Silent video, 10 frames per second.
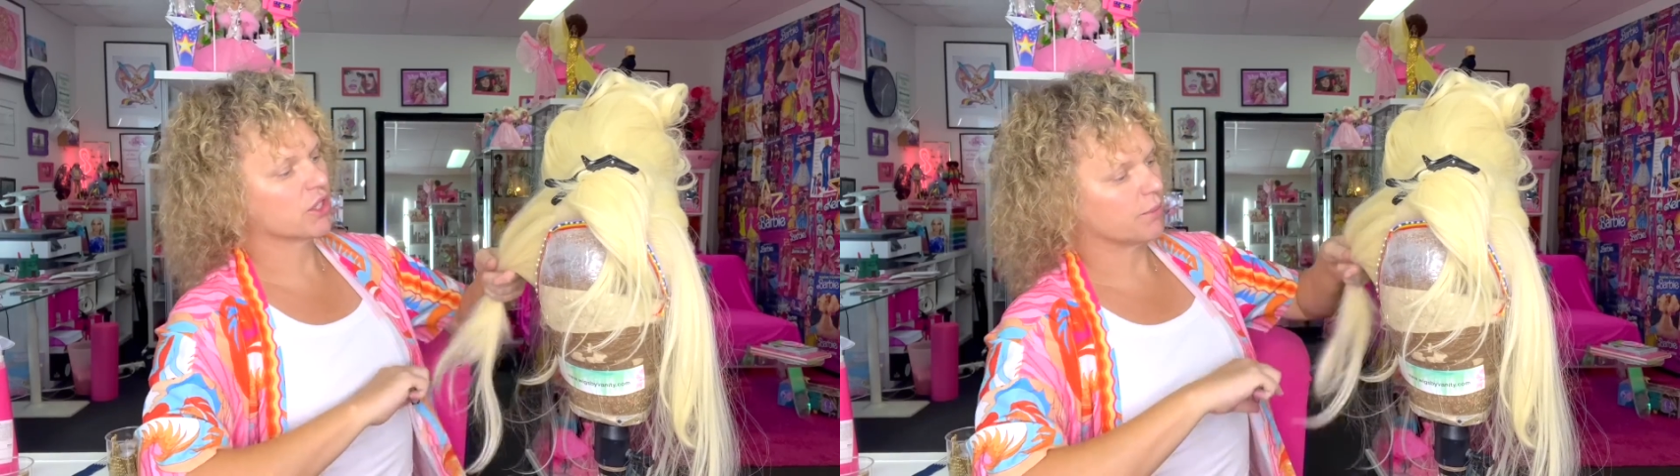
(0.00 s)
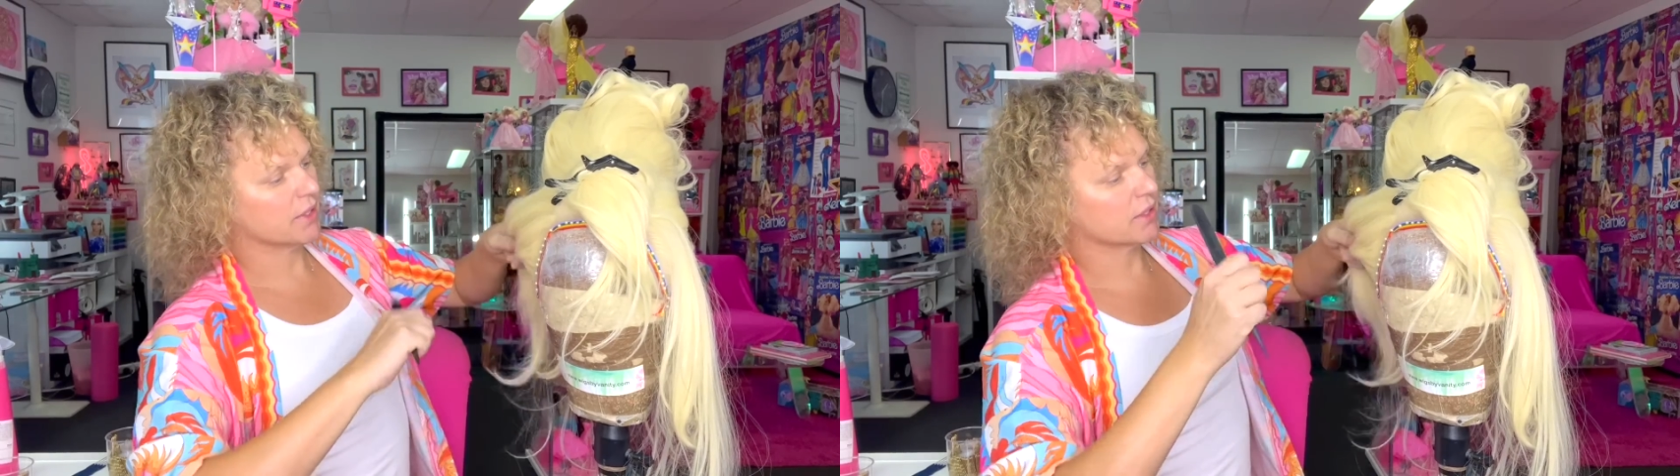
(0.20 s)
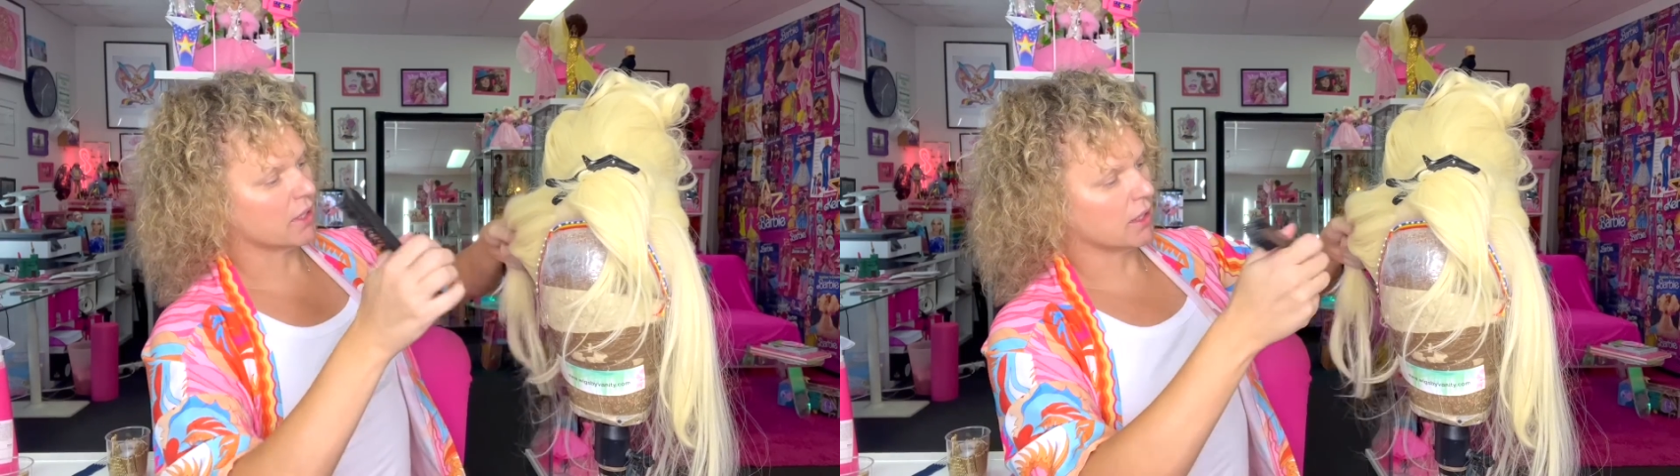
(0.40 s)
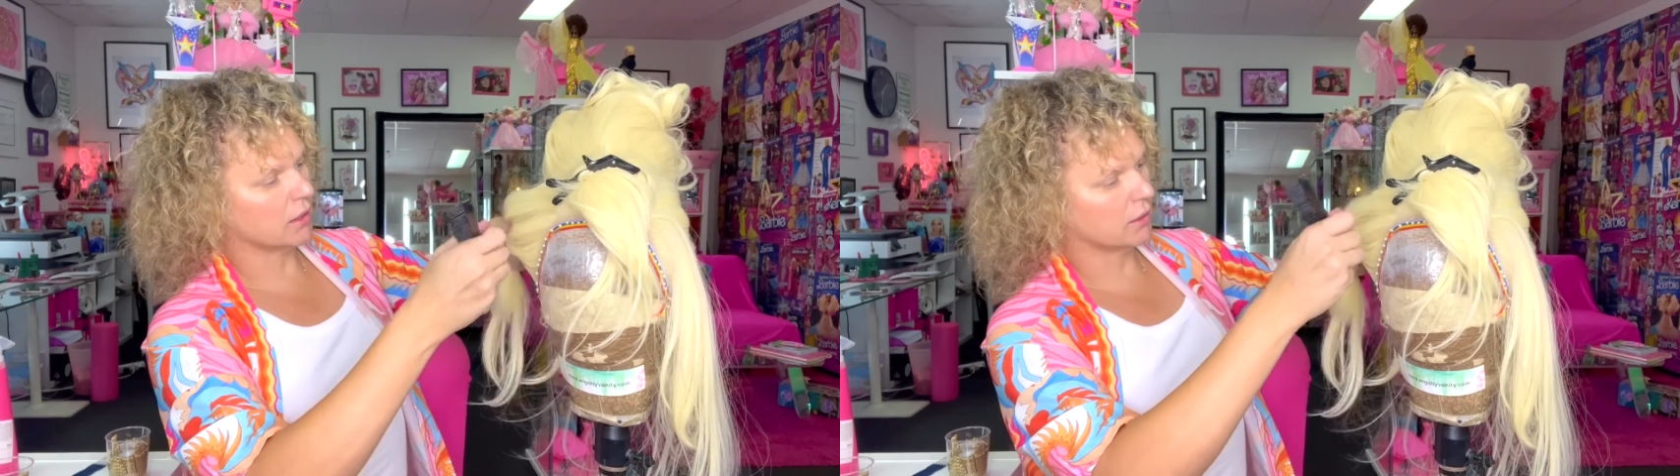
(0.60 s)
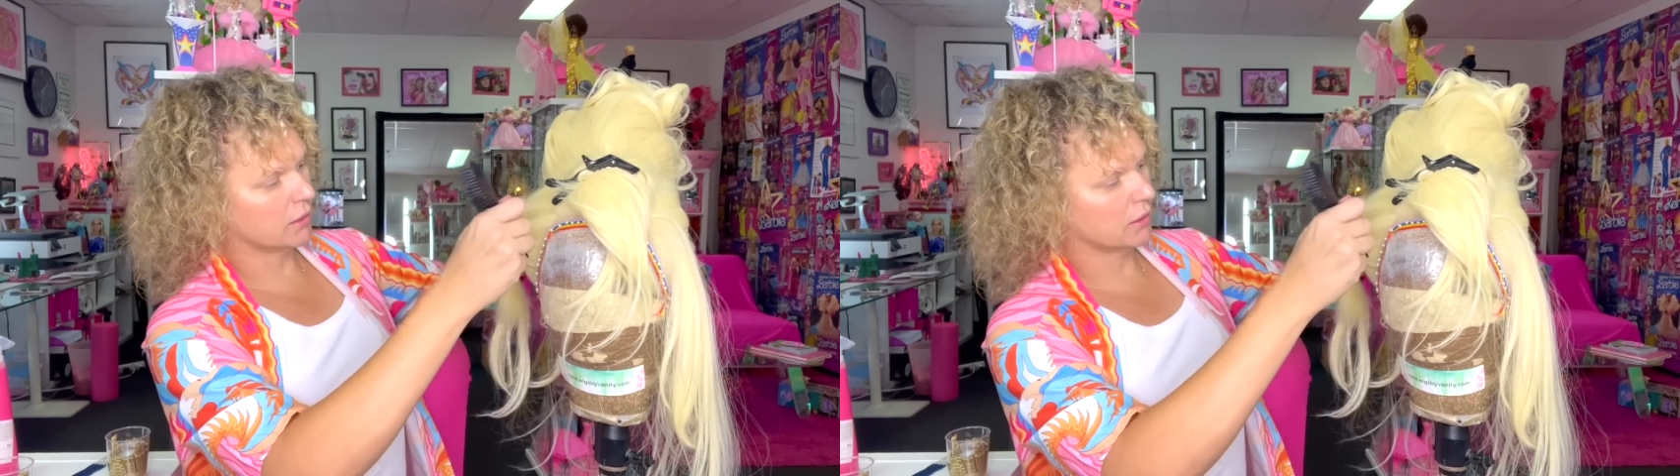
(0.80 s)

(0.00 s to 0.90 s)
up this style.